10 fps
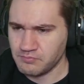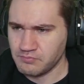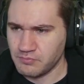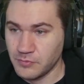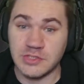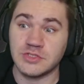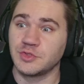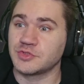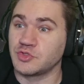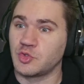This
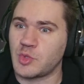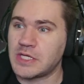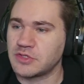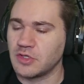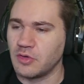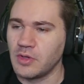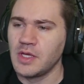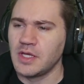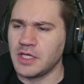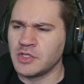looks great though.
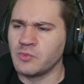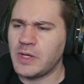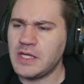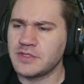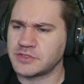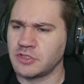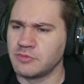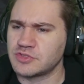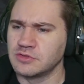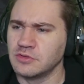In a way, this
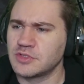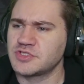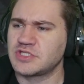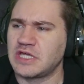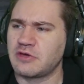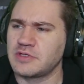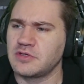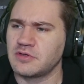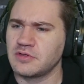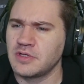almost looks
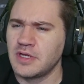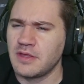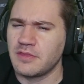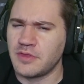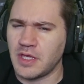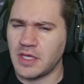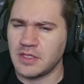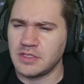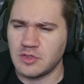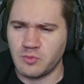scarier than
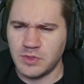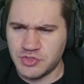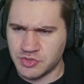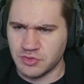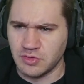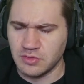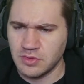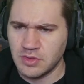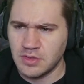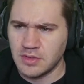the original.
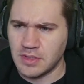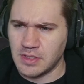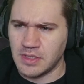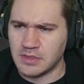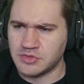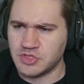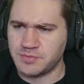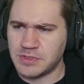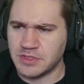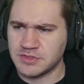Just
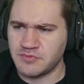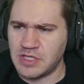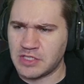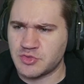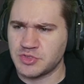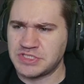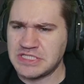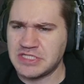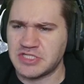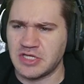because of the extra
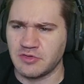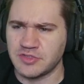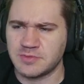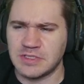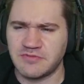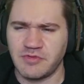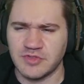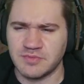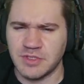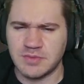detail. This place feels
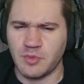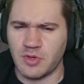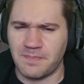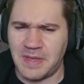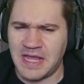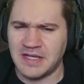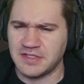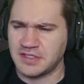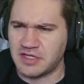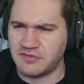much more
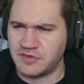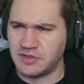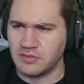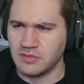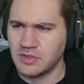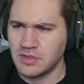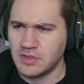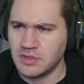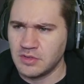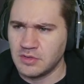abandoned, I feel.
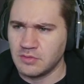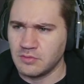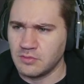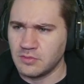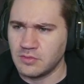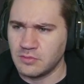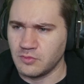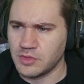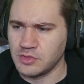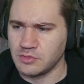
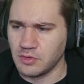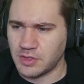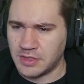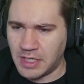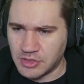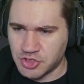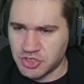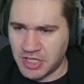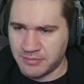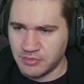What are you looking at,
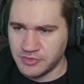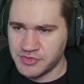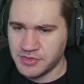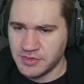Shambles?